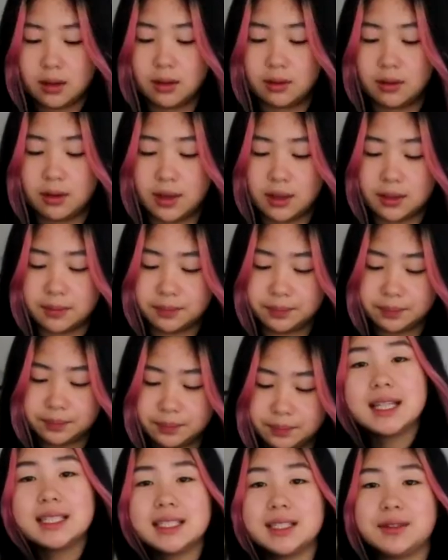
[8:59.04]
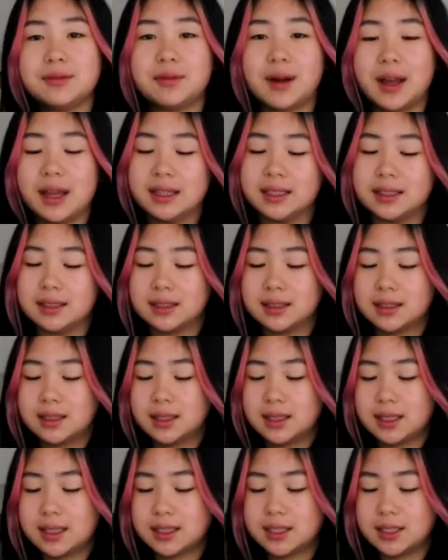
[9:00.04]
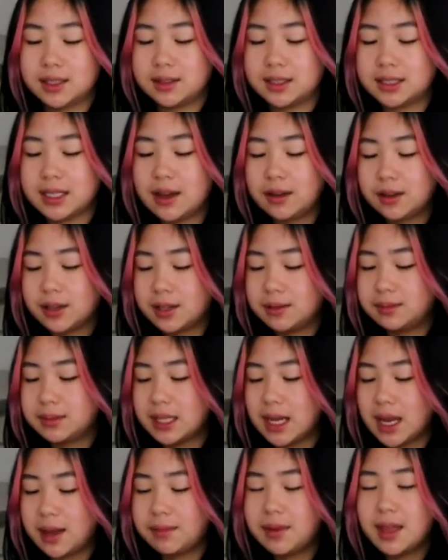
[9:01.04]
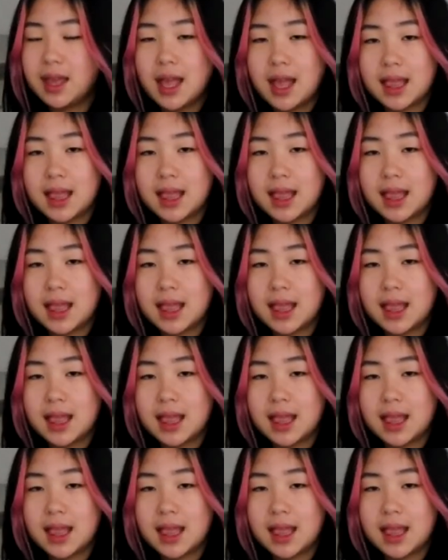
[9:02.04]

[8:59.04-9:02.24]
Alright. Anyway, so sour cream time.